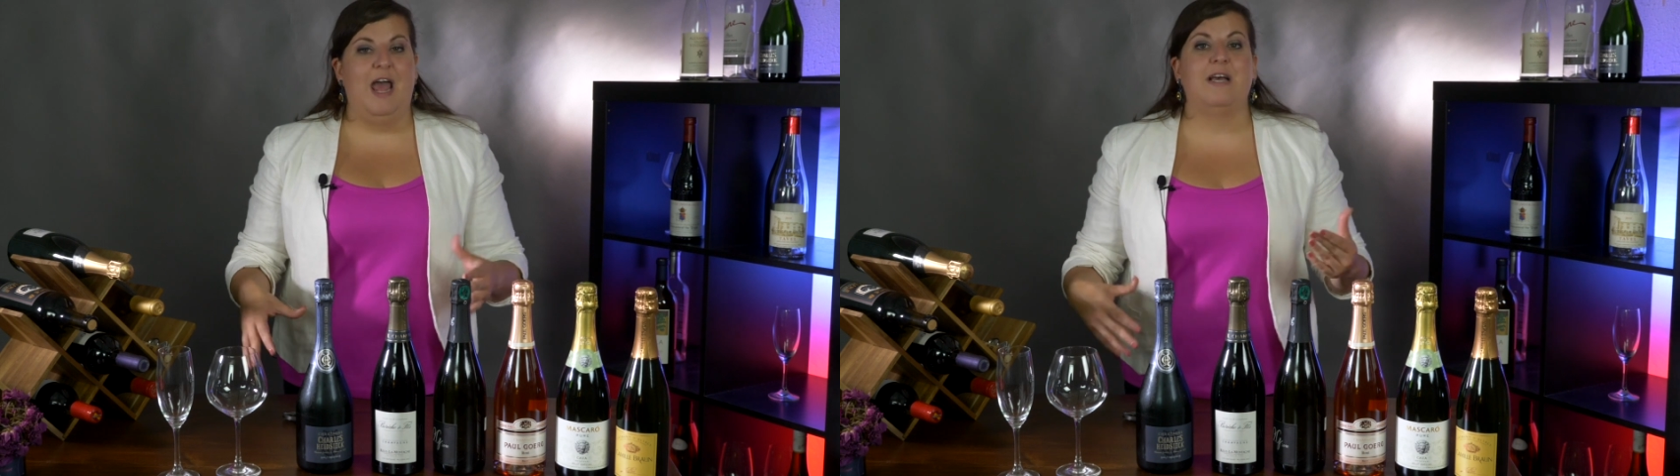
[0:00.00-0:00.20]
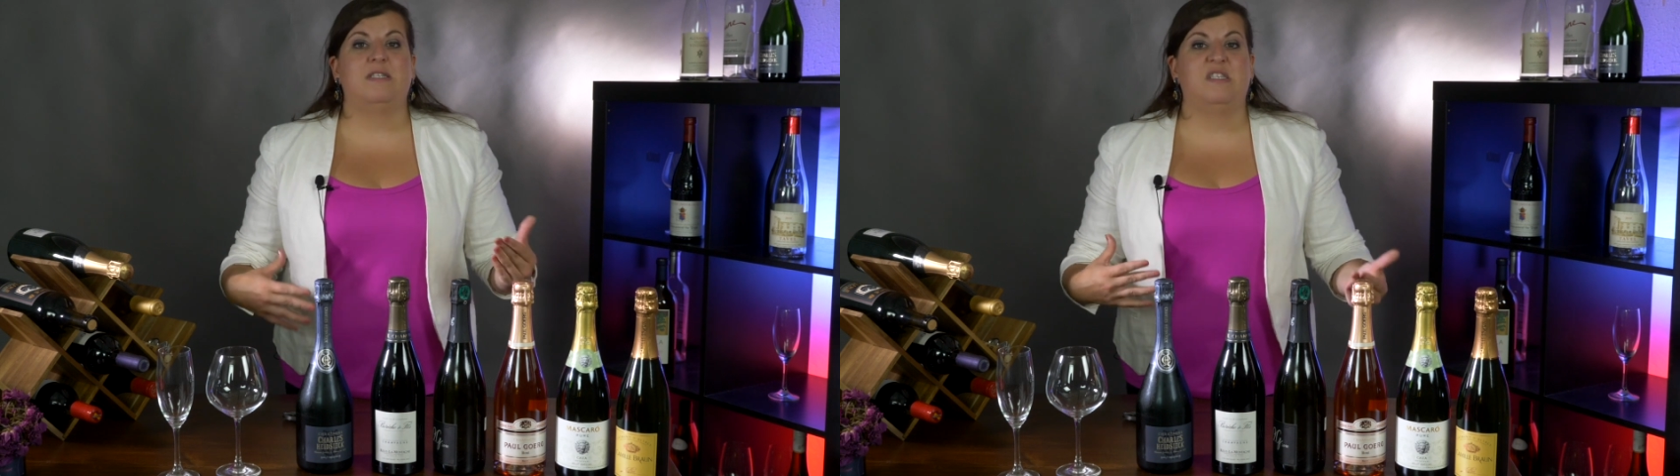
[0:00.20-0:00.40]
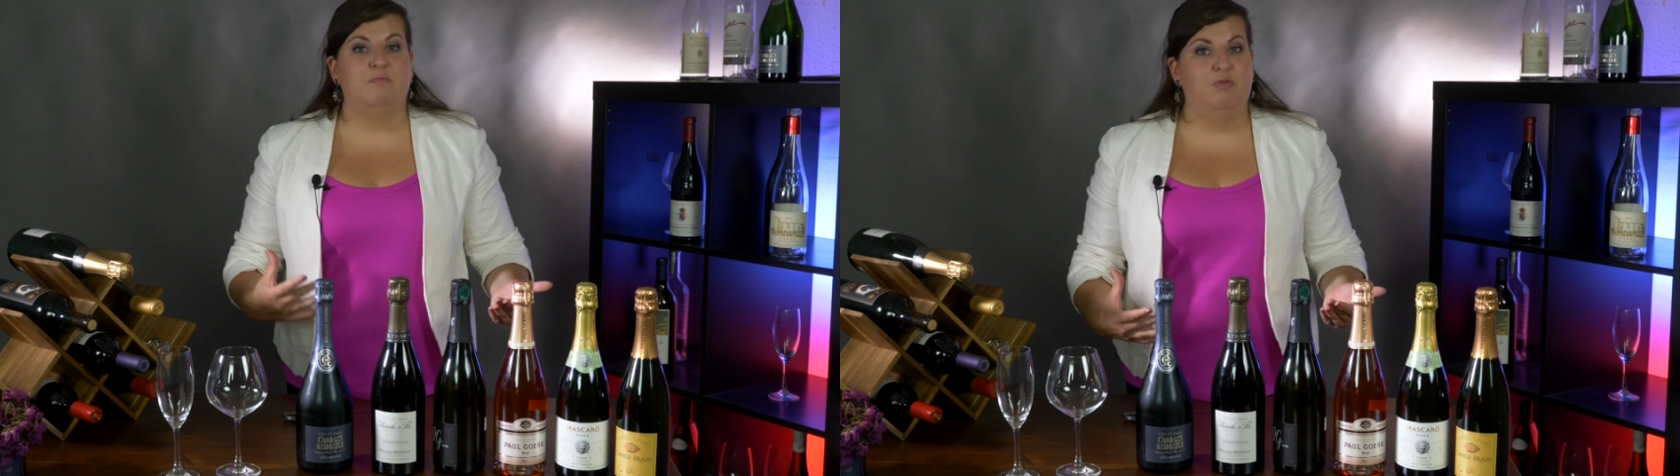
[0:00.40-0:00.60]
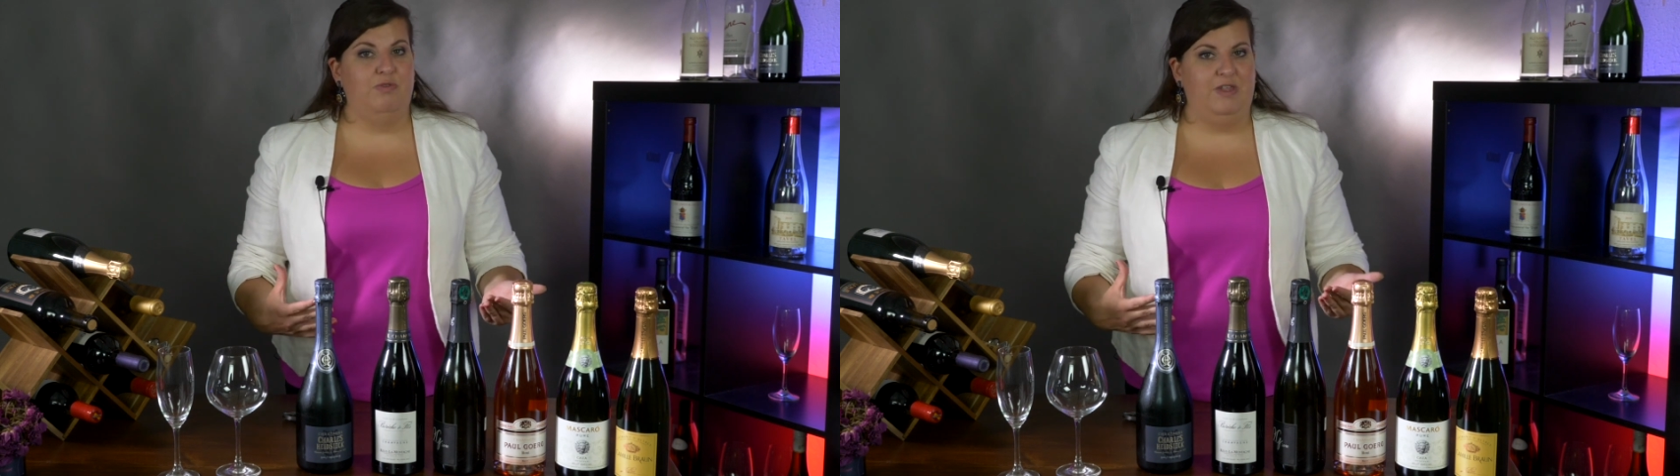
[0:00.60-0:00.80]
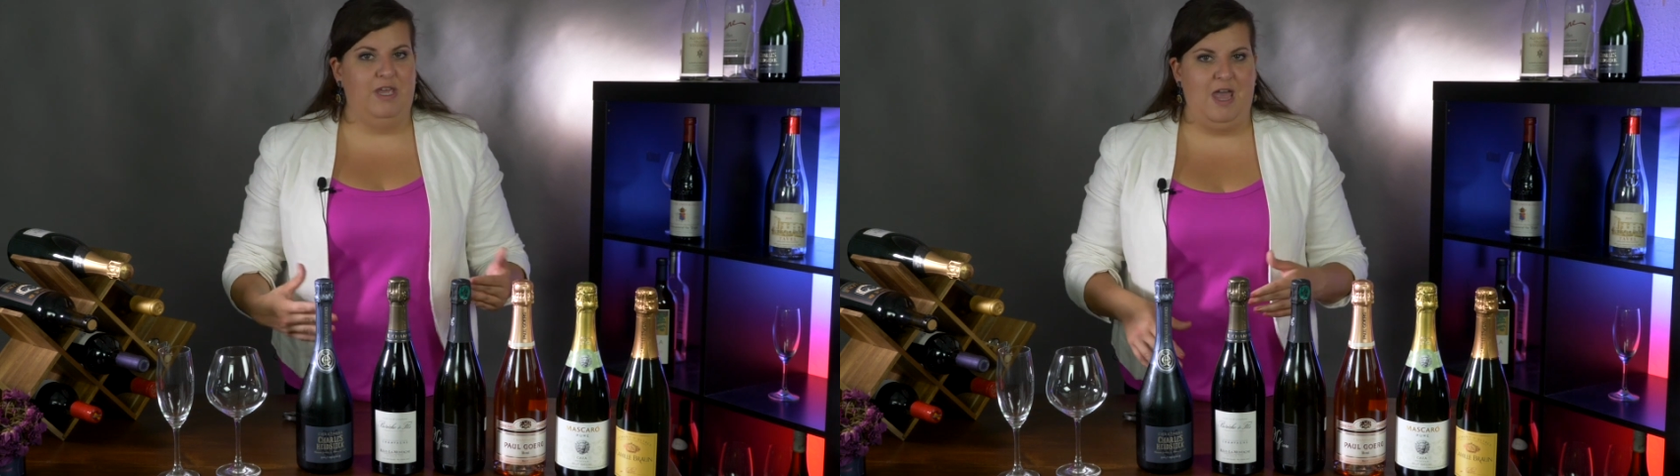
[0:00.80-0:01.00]
as
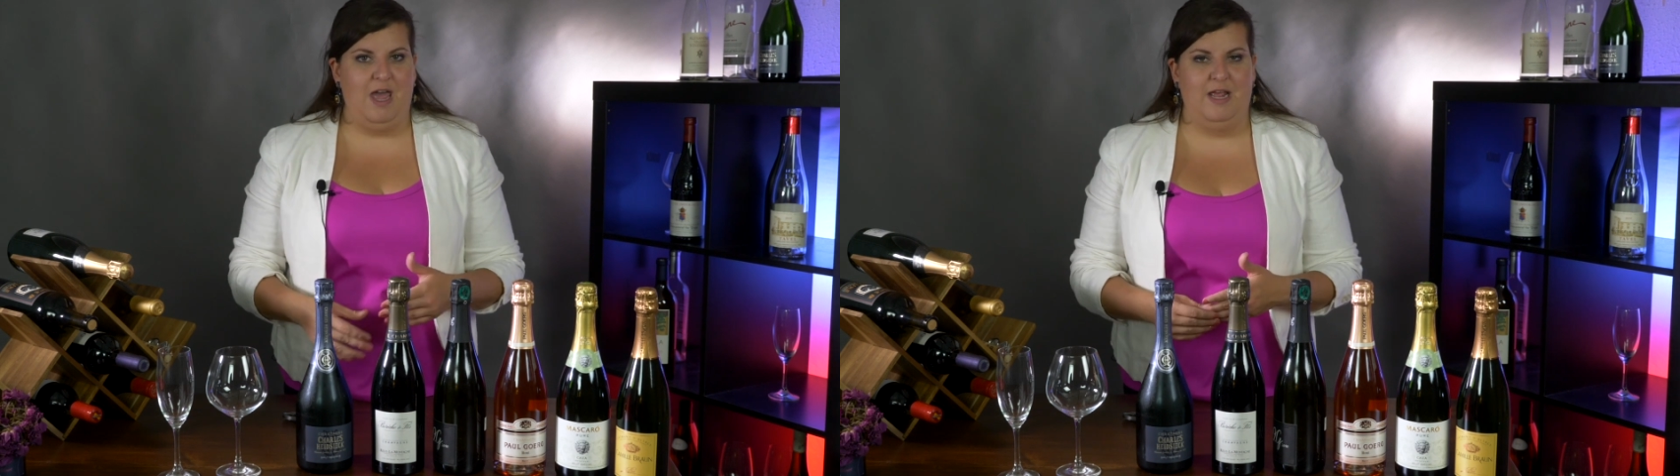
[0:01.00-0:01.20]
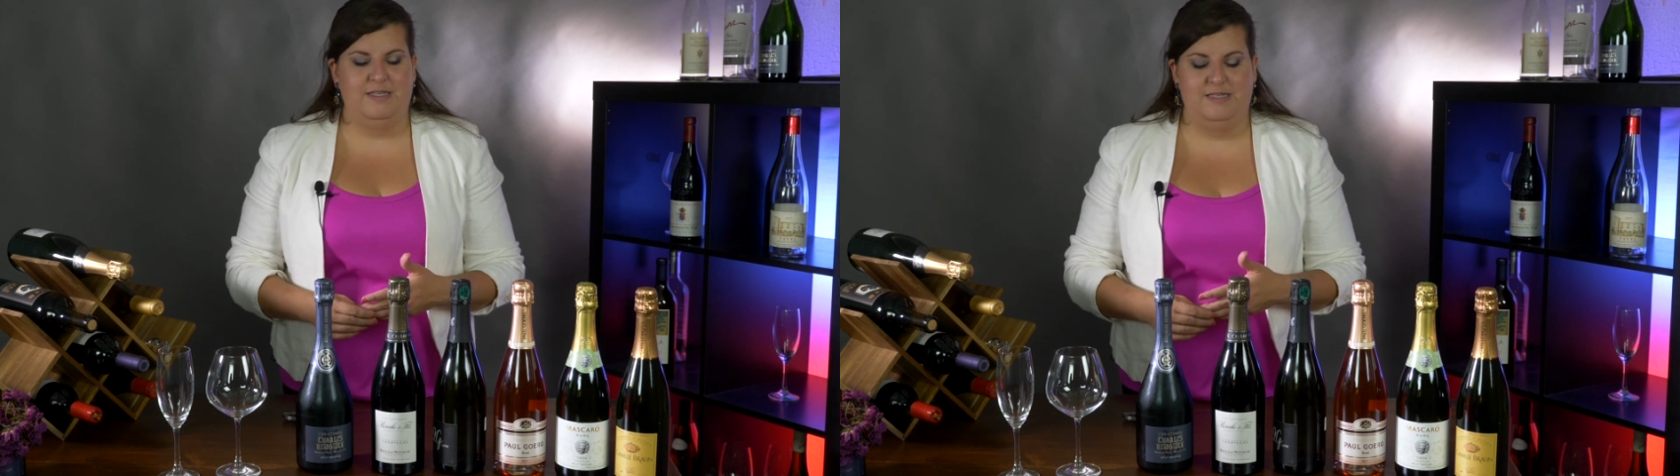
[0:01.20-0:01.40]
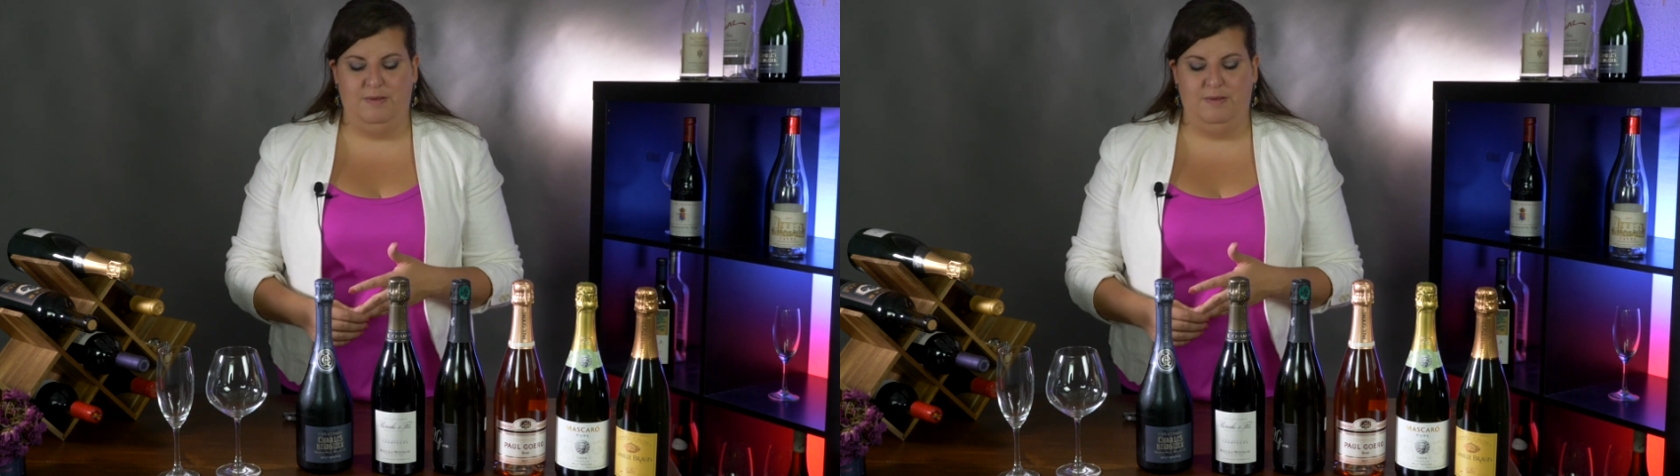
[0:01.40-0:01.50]
smoothly and as